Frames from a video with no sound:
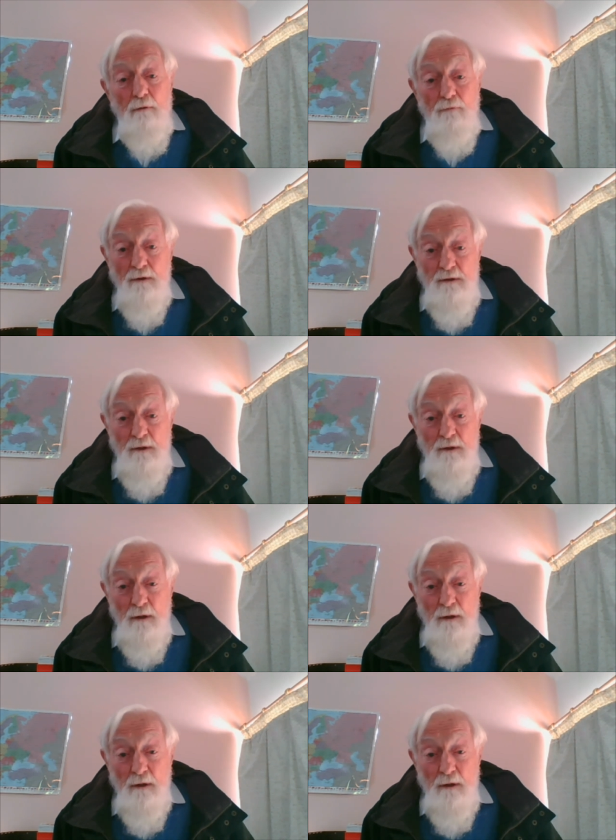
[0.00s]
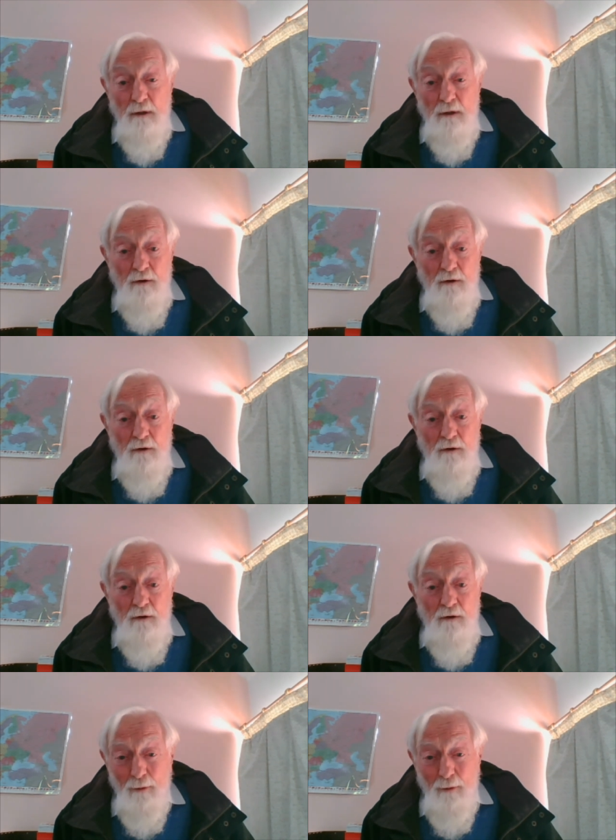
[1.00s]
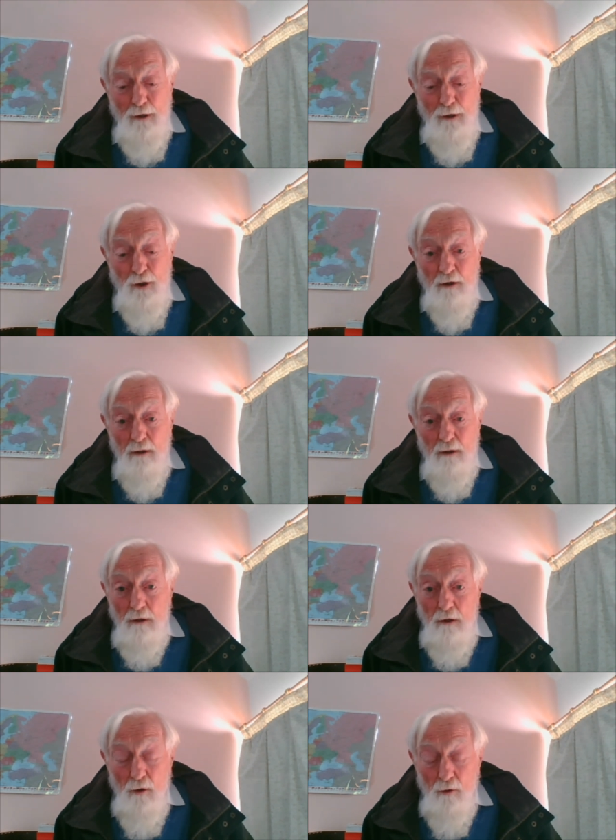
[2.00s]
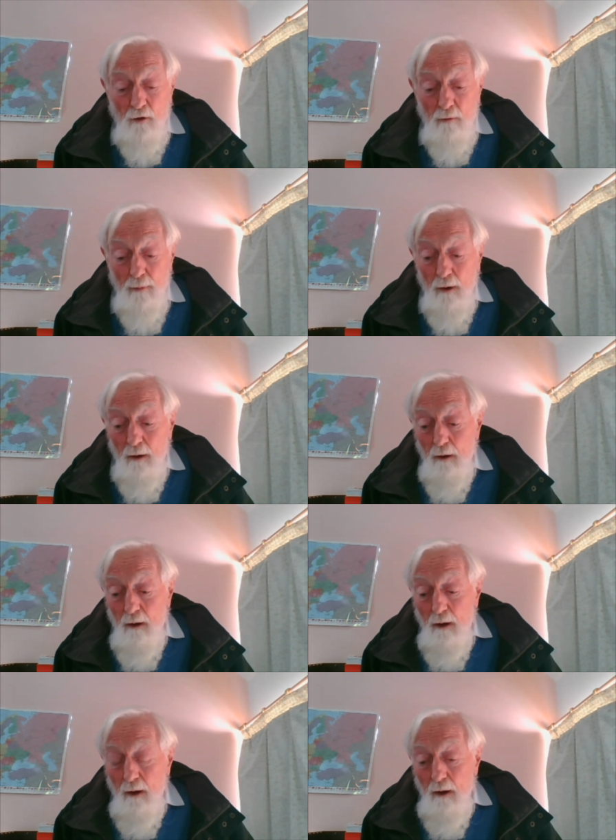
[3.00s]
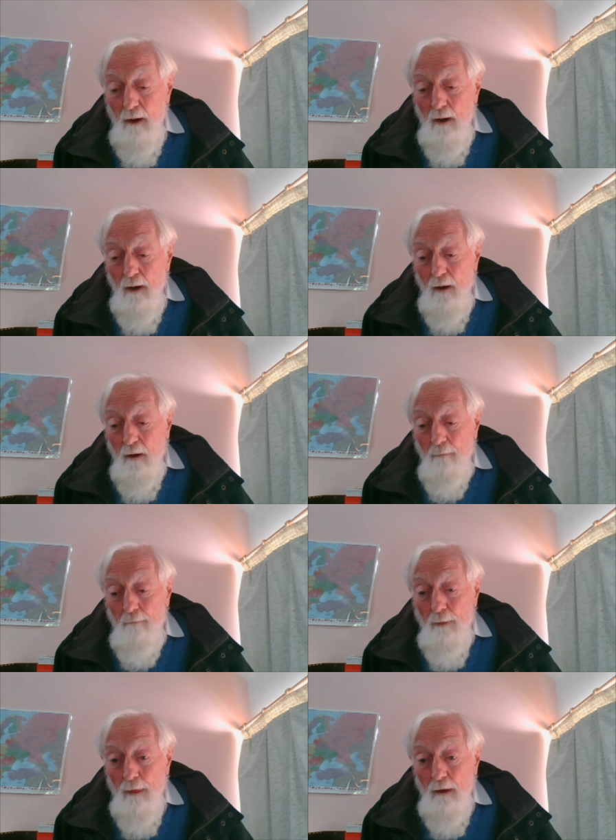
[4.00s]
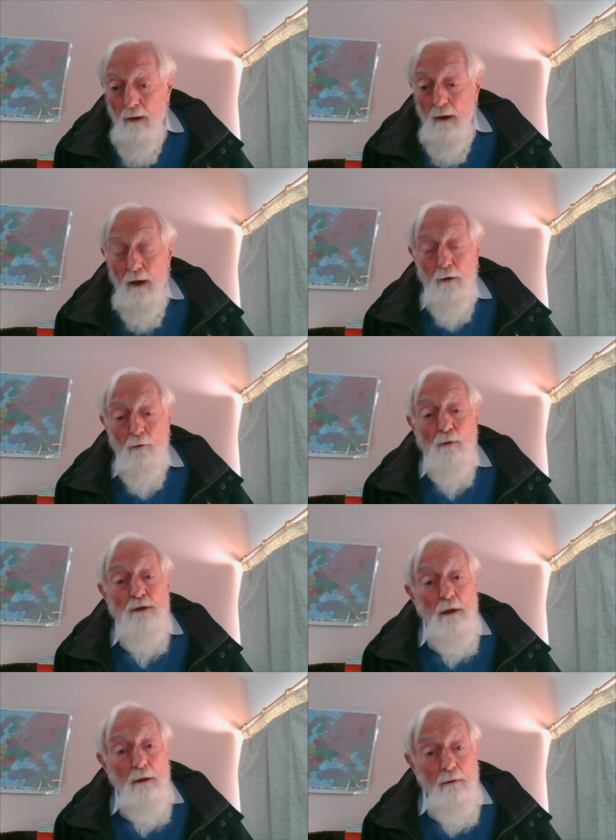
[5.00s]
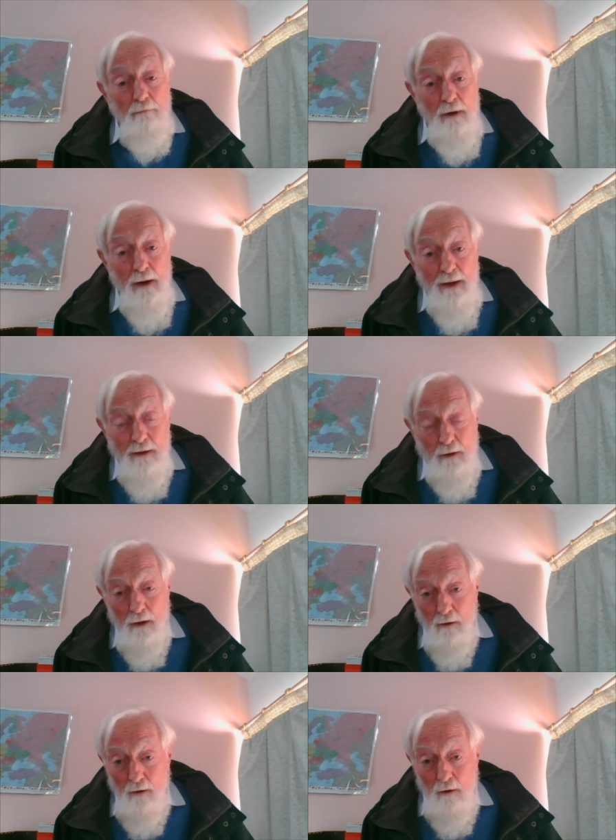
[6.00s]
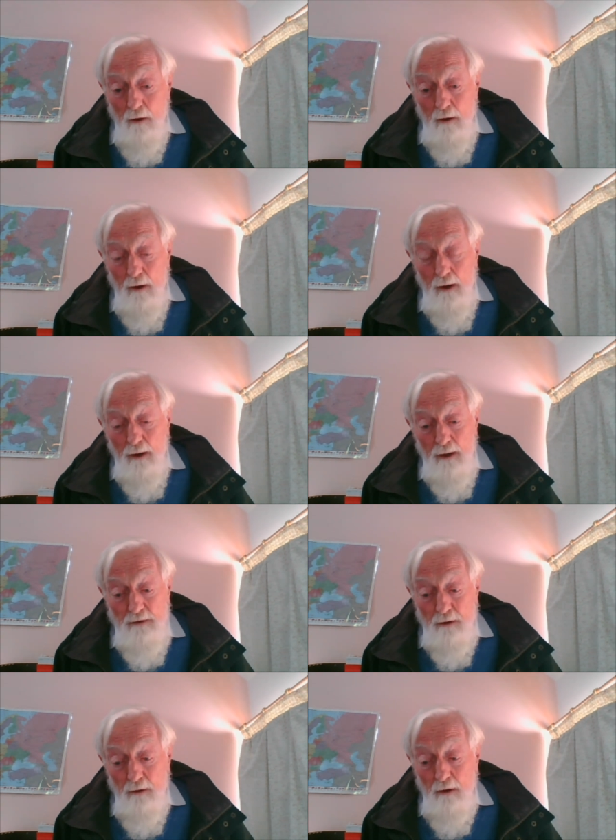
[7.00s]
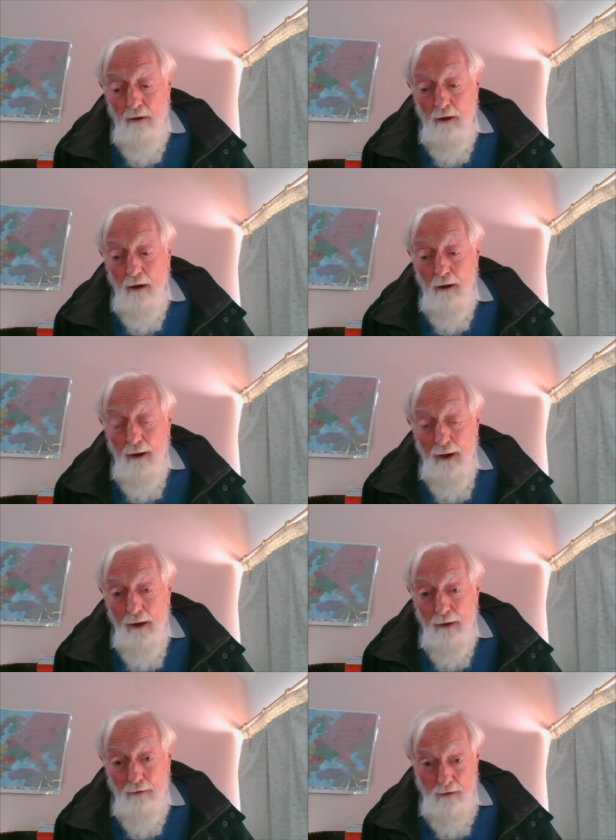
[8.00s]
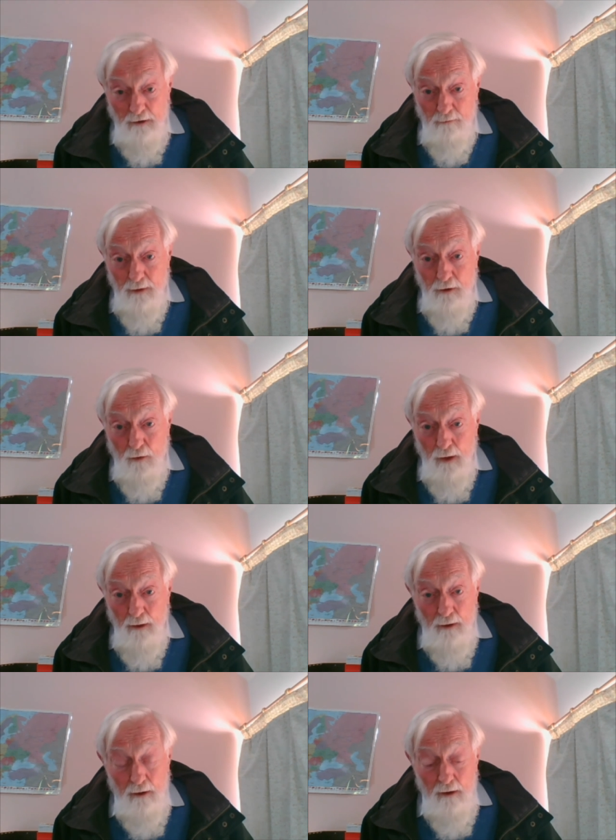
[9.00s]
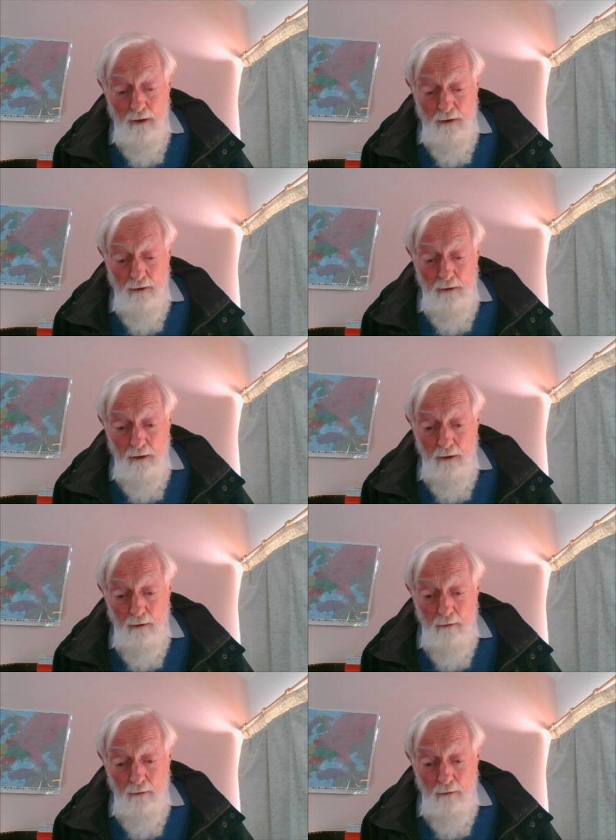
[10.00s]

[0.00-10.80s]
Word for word: for Security and Cooperation in Europe, um, and also of NATO as a alliance between, uh,